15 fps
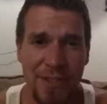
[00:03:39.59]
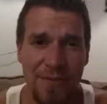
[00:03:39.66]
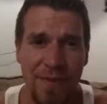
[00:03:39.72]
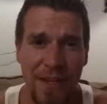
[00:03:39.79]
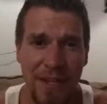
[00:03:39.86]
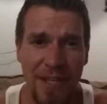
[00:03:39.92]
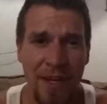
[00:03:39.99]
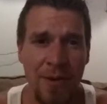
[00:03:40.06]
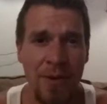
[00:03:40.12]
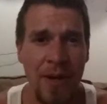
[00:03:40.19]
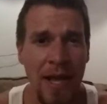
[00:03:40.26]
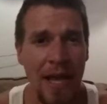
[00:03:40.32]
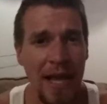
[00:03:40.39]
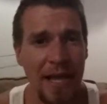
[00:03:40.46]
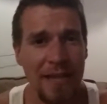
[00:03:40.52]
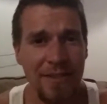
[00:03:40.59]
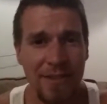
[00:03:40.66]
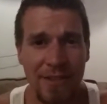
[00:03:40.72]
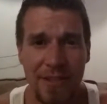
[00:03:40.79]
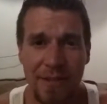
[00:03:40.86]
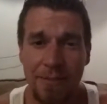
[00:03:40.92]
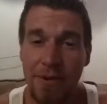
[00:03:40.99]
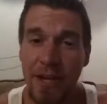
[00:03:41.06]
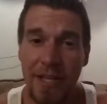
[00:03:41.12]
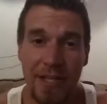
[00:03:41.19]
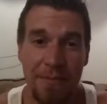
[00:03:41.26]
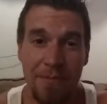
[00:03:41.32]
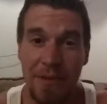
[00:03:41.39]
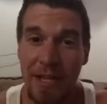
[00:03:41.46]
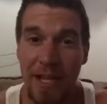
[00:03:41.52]
this video and you're going to
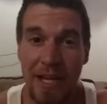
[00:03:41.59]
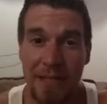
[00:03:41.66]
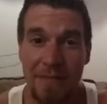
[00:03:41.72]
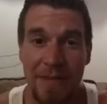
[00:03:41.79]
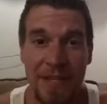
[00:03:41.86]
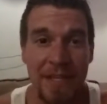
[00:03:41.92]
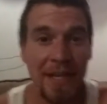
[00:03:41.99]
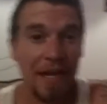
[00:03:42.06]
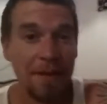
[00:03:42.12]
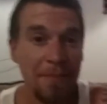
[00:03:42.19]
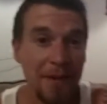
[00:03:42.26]
probably block me,